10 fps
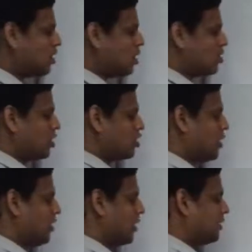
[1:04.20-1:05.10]
or you're
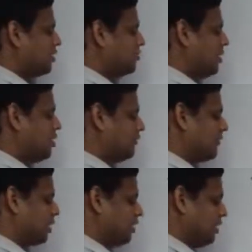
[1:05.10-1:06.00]
traveling at the speed of
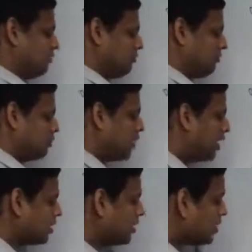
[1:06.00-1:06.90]
60,
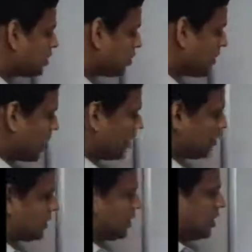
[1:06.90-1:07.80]
right? So there is